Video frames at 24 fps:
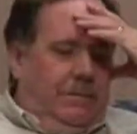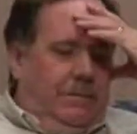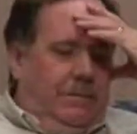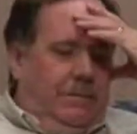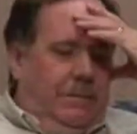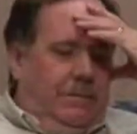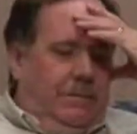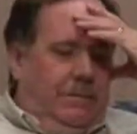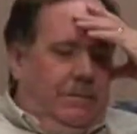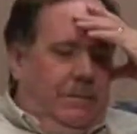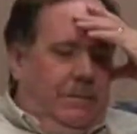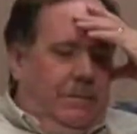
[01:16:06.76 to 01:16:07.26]

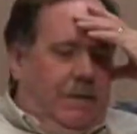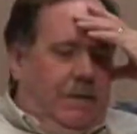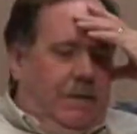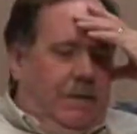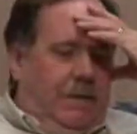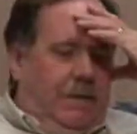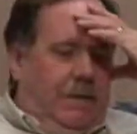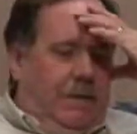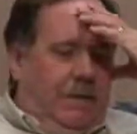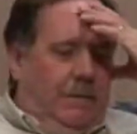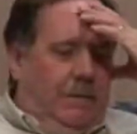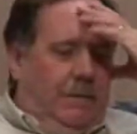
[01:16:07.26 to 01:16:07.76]
they set up
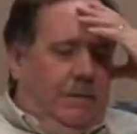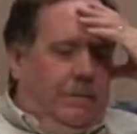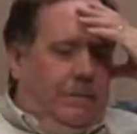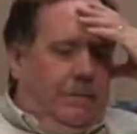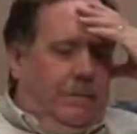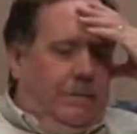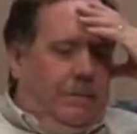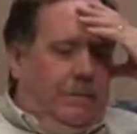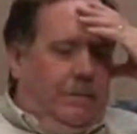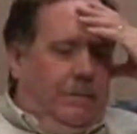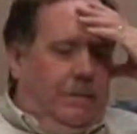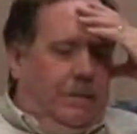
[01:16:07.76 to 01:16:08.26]
a,
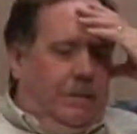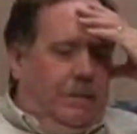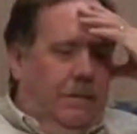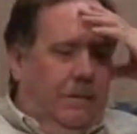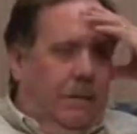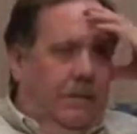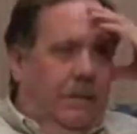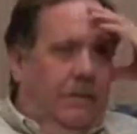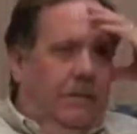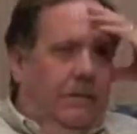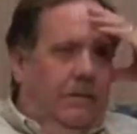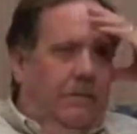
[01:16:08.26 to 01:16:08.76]
they
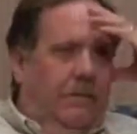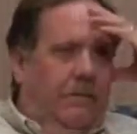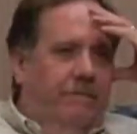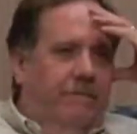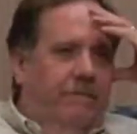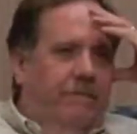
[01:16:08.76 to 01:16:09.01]
called it the